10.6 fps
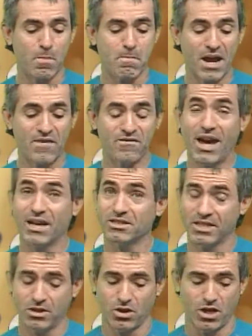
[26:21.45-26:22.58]
amend
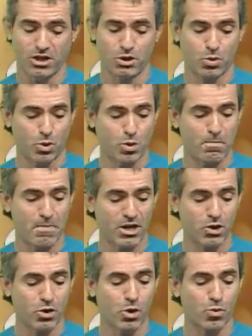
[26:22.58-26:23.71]
vaccine laws to include
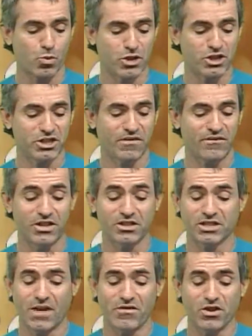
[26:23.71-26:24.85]
medical, religious, and
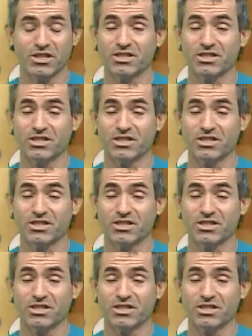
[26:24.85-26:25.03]
philosophical,